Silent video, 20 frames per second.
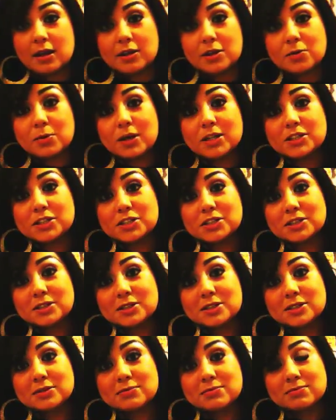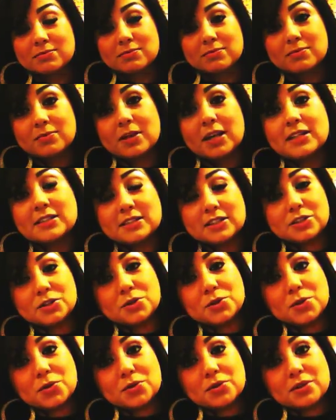Any questions? It's
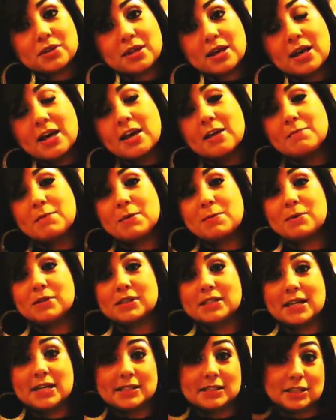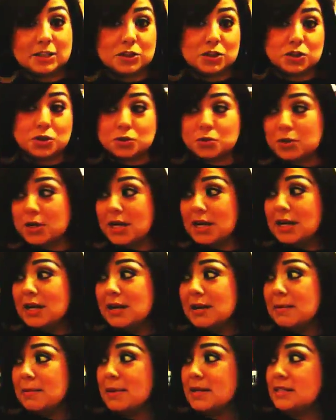the truth. People say it's
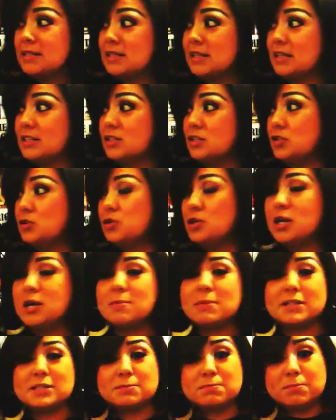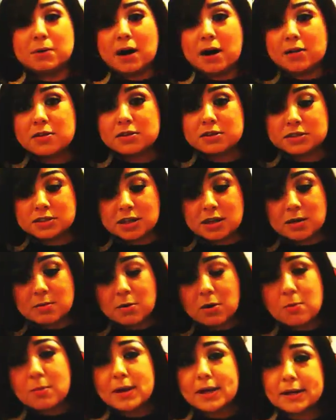extreme, it's extreme, it's
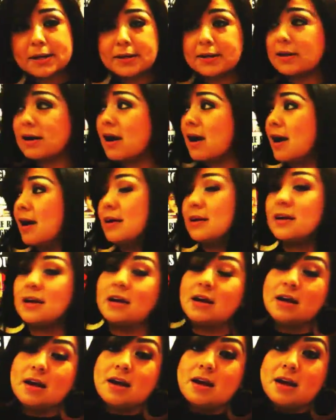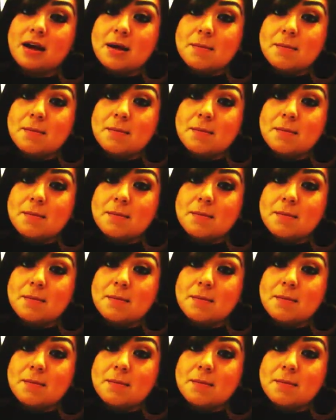bothersome. Oh my God.